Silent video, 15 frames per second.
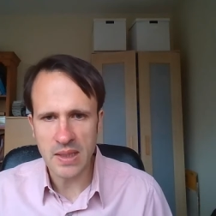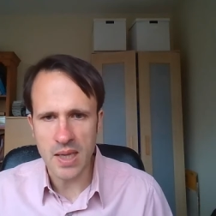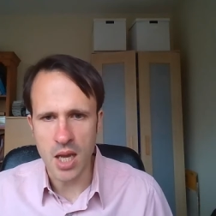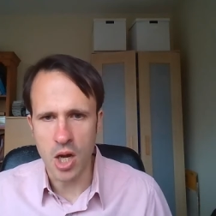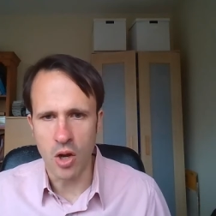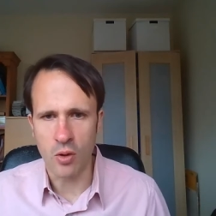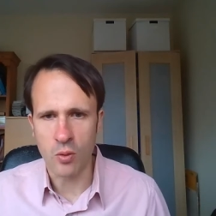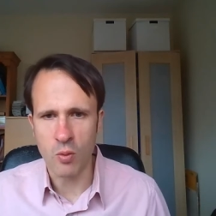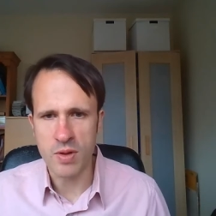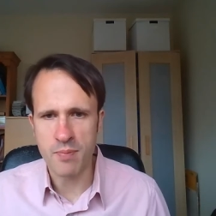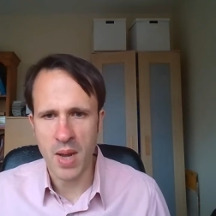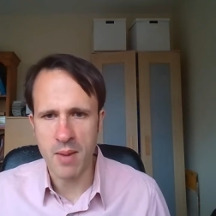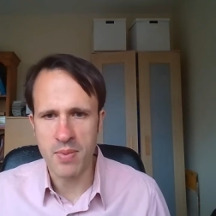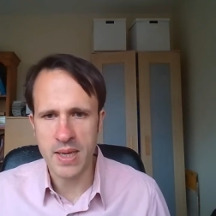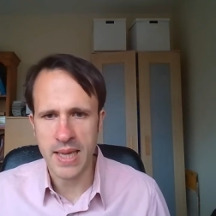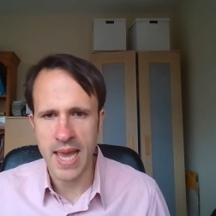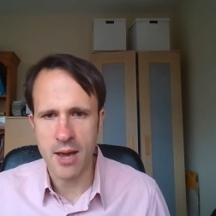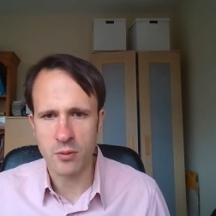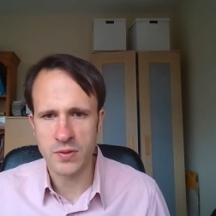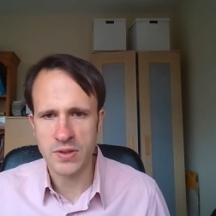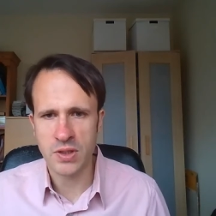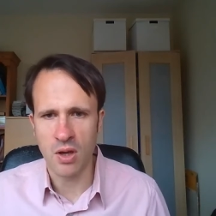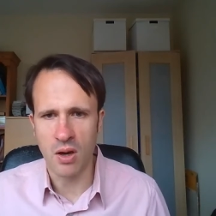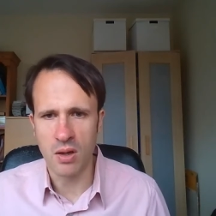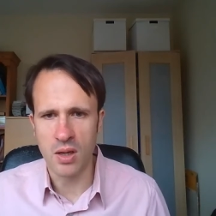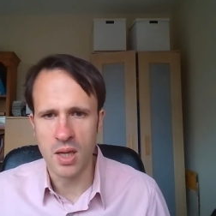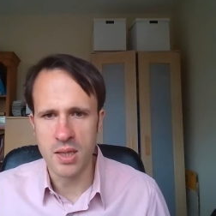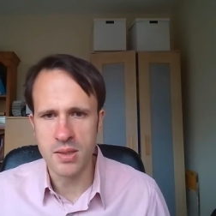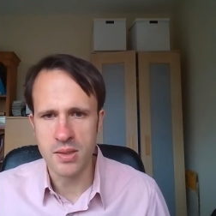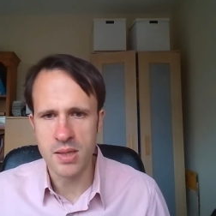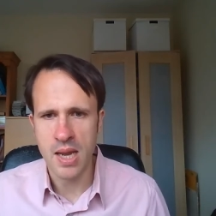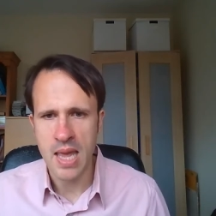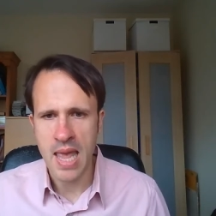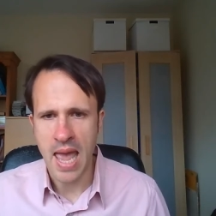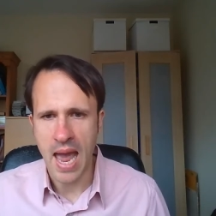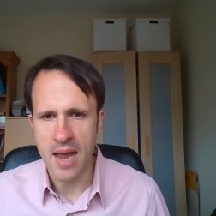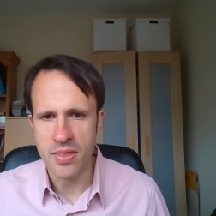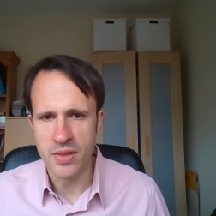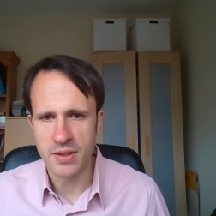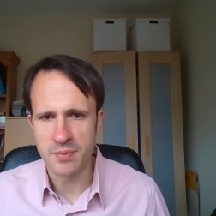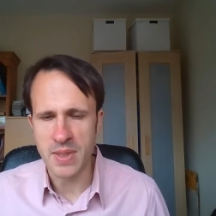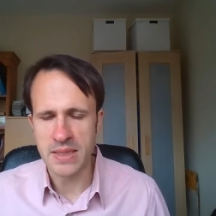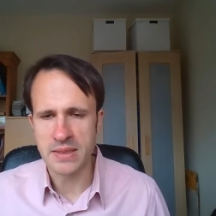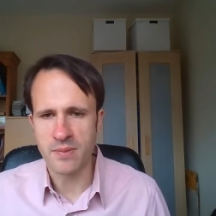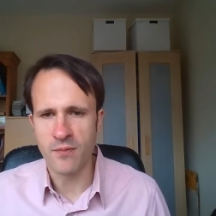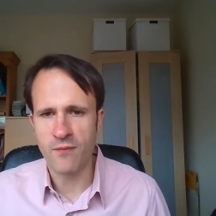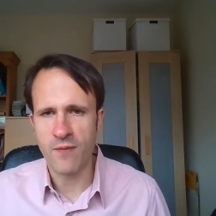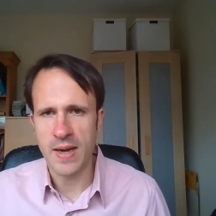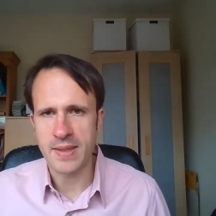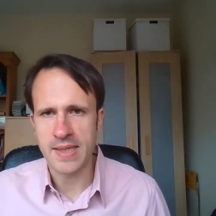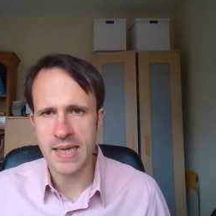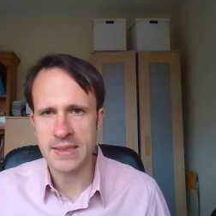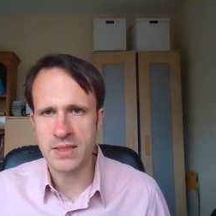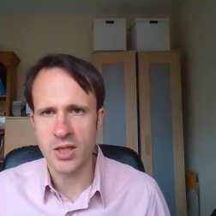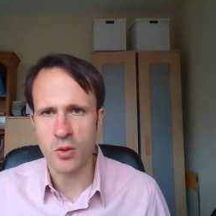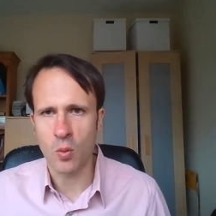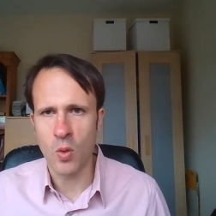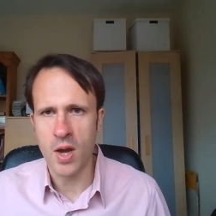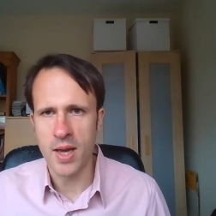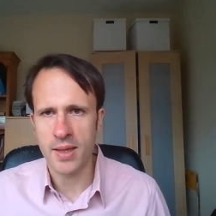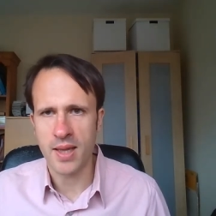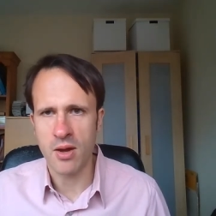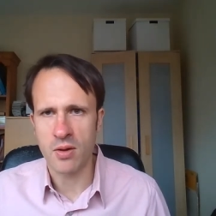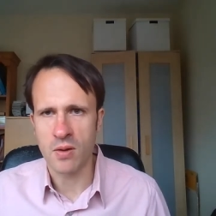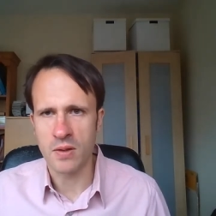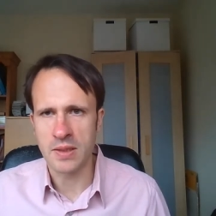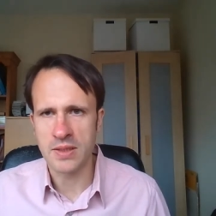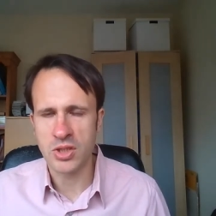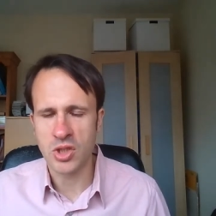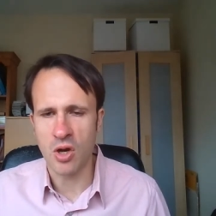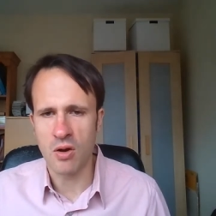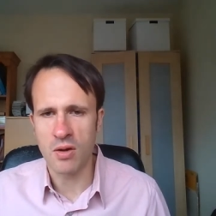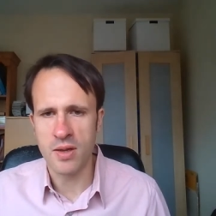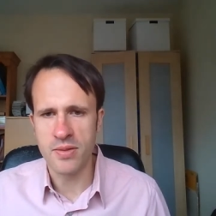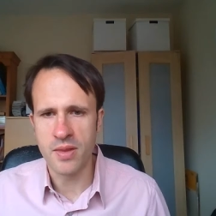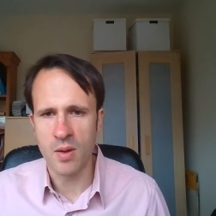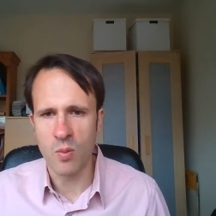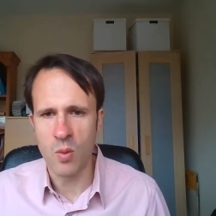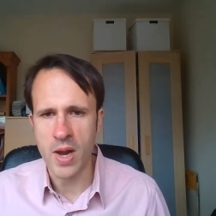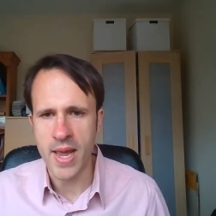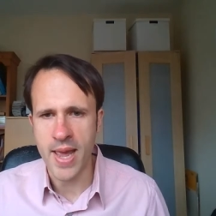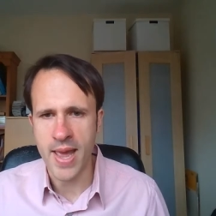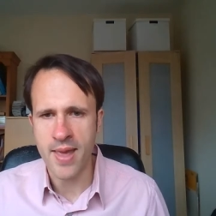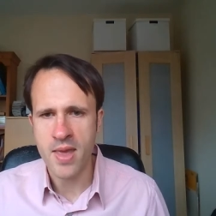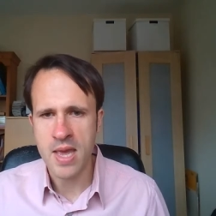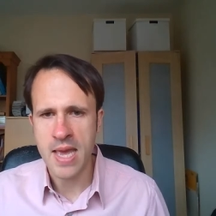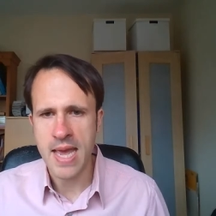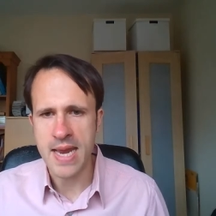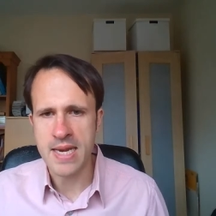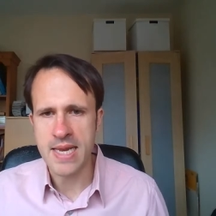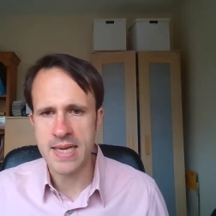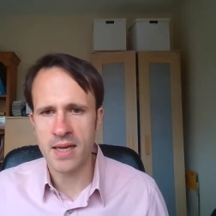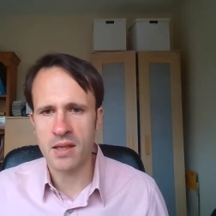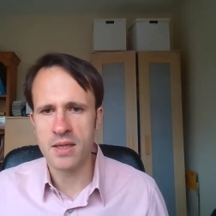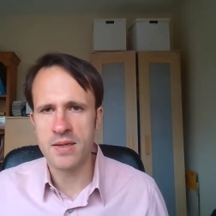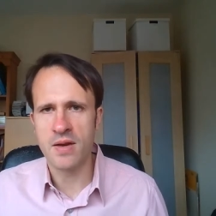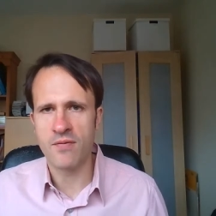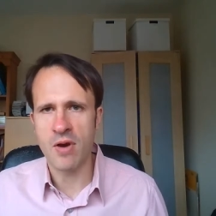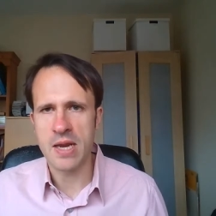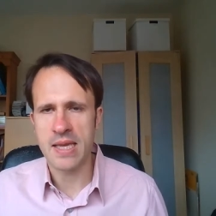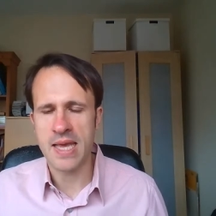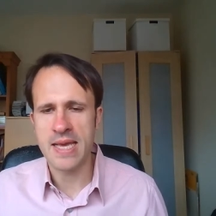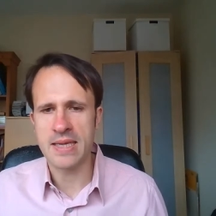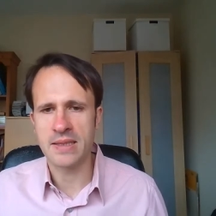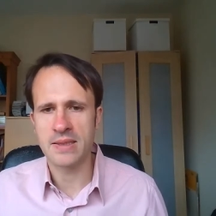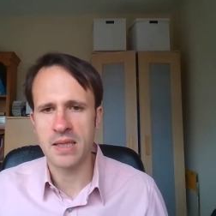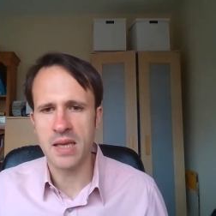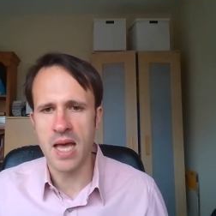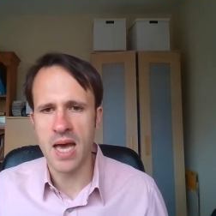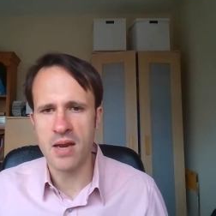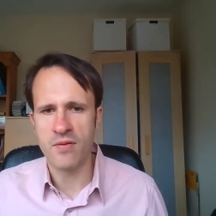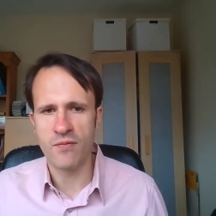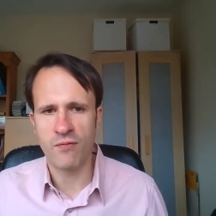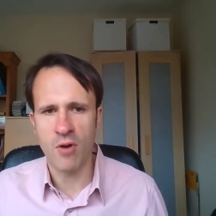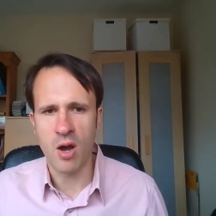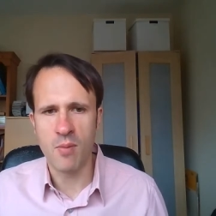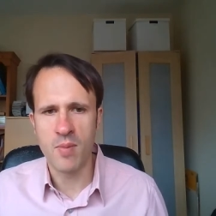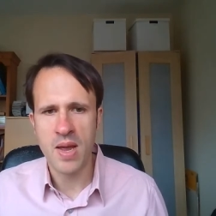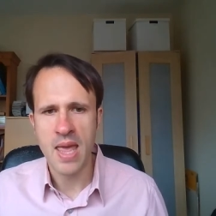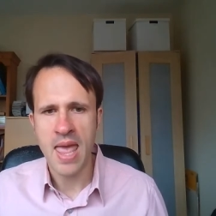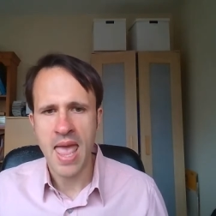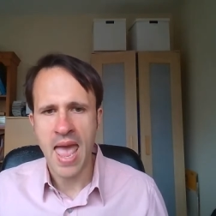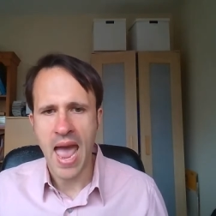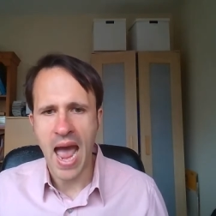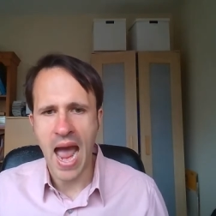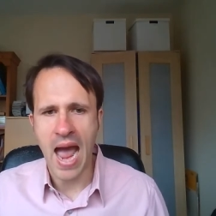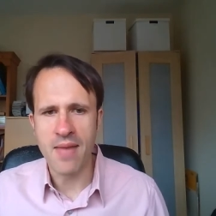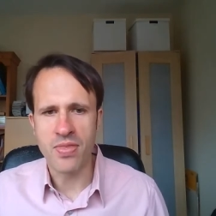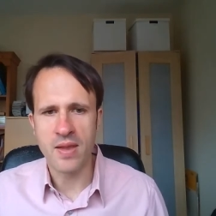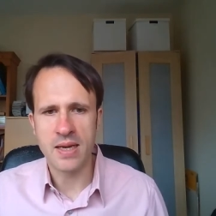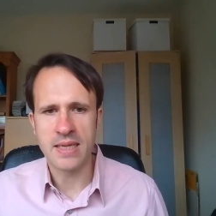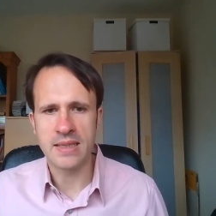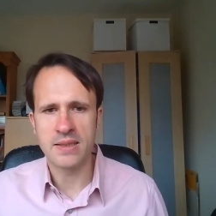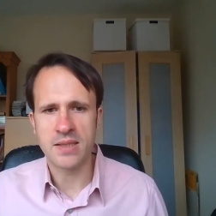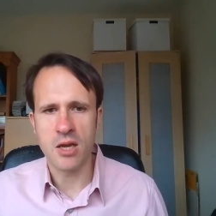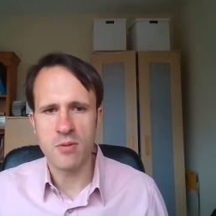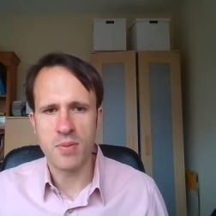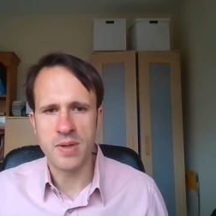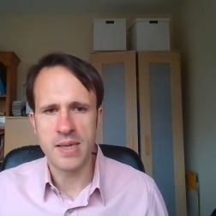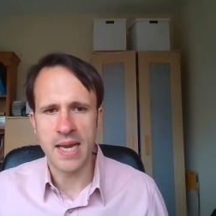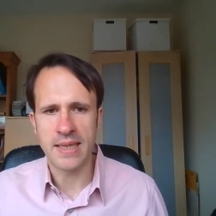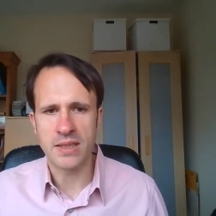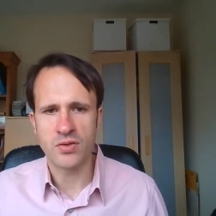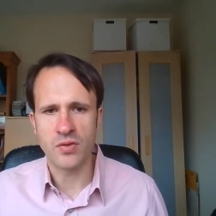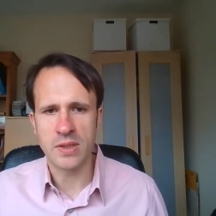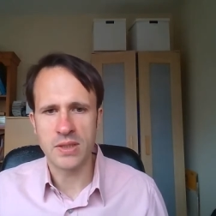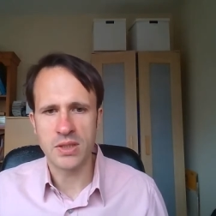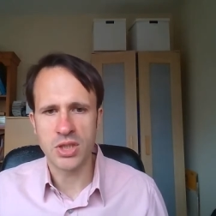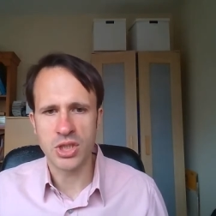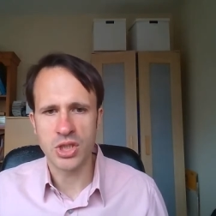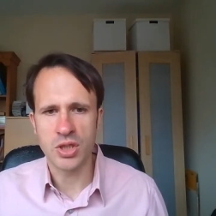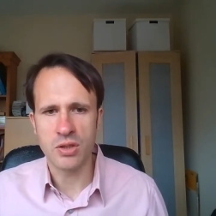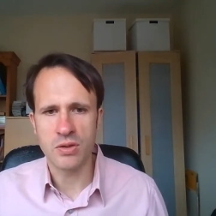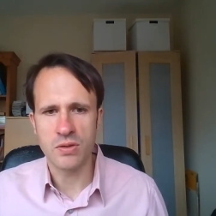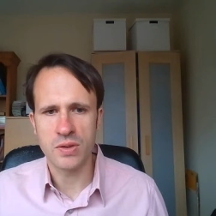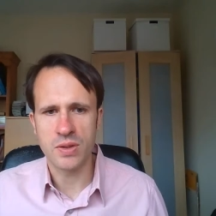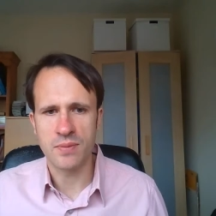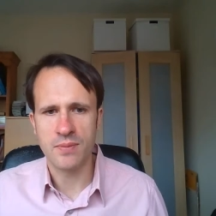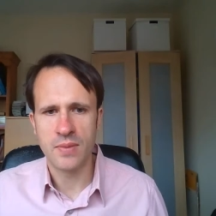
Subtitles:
along with Public Health Scotland, and there's been some fantastic work going on in Scotland that we're in England are very keen to learn from, and the Leeds Open Data Institute.